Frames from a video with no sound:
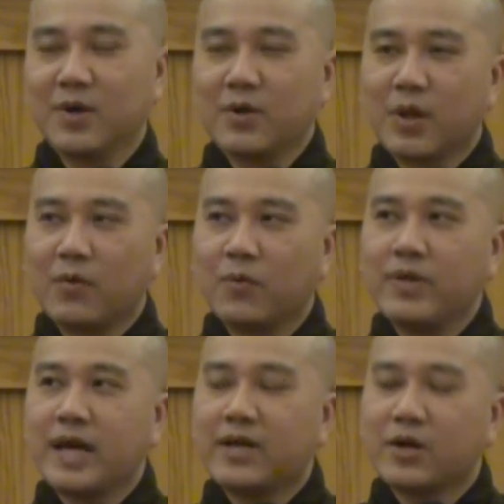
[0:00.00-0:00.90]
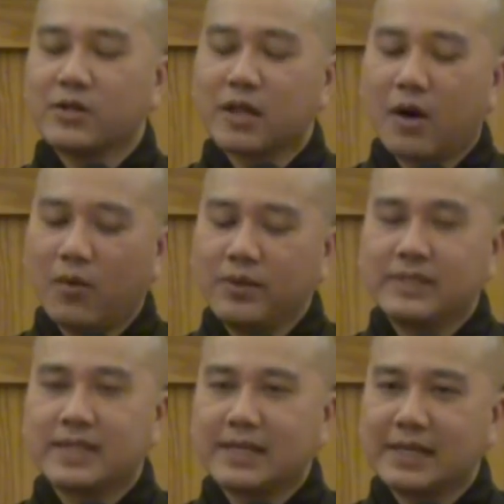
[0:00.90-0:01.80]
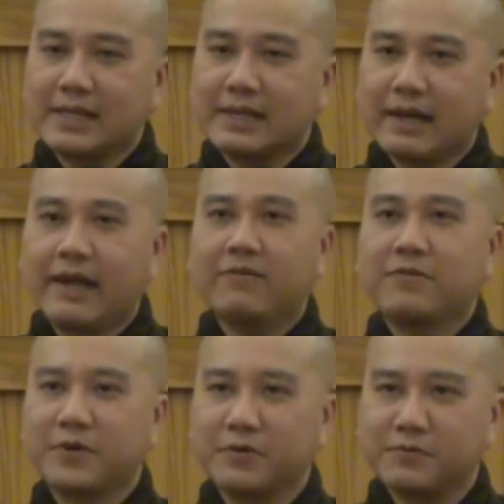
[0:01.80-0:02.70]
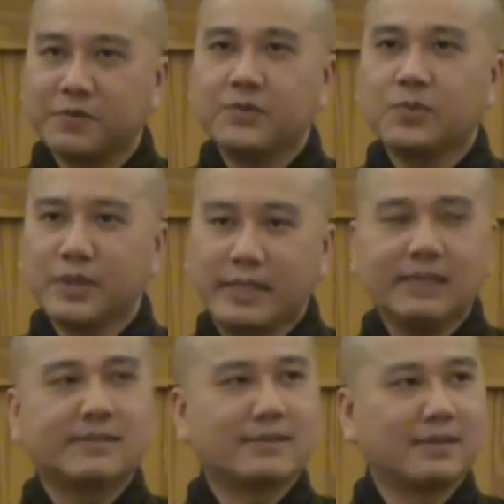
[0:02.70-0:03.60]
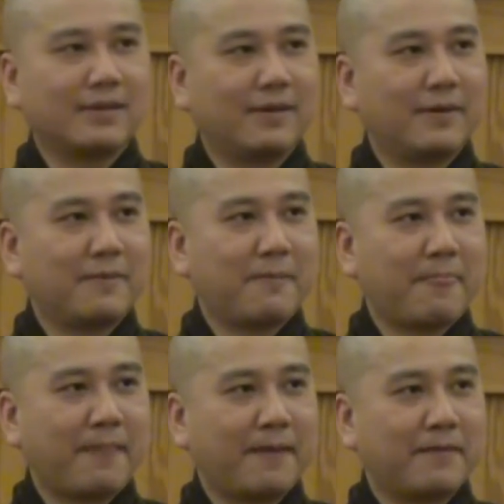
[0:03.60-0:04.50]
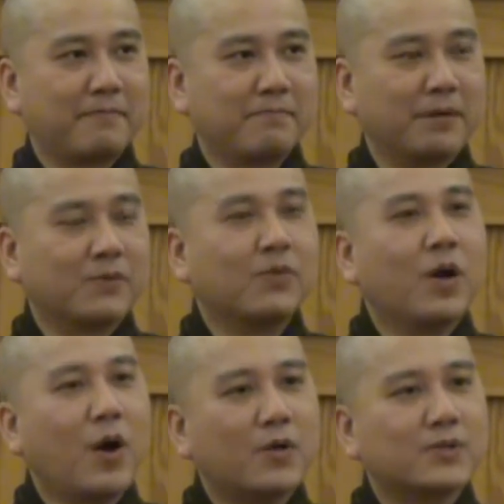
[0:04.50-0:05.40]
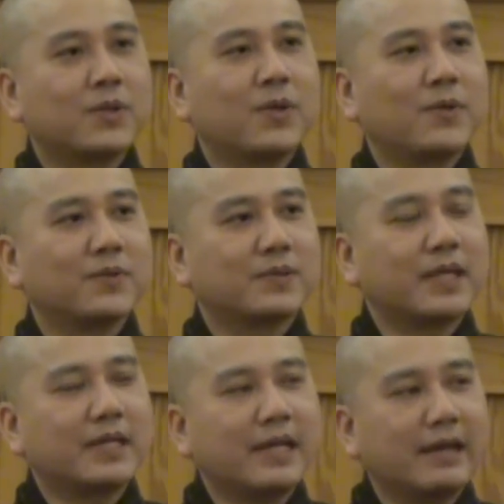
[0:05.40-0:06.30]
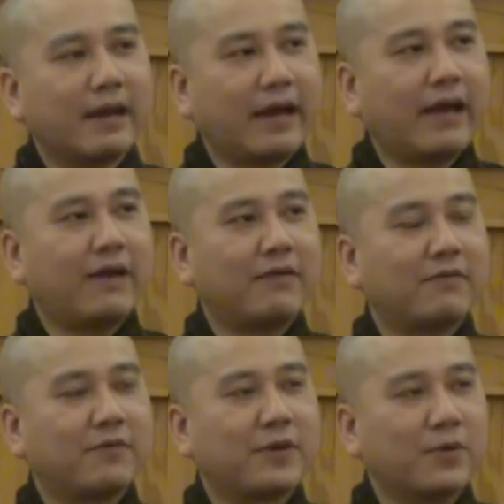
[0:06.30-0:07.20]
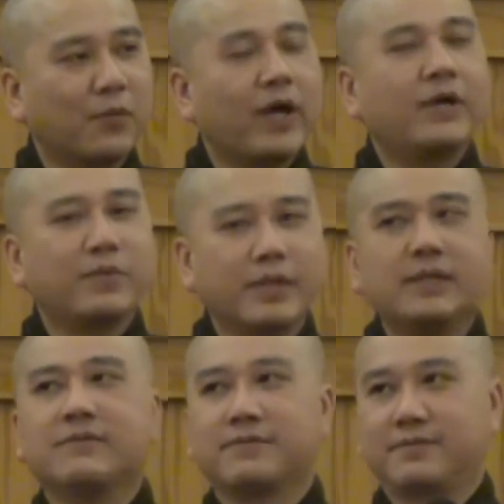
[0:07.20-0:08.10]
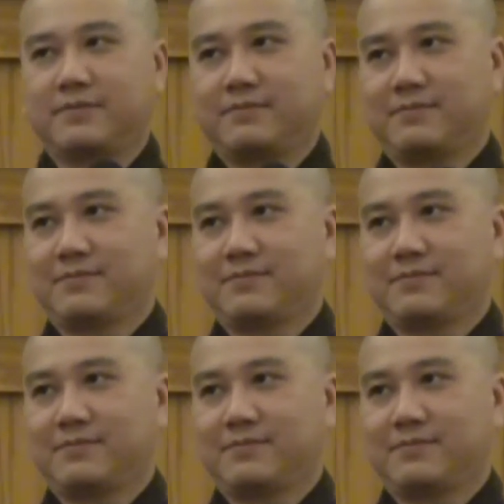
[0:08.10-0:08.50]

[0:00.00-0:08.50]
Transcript: not we are not only taking care for the food we eat, but we also taking care for the way we live.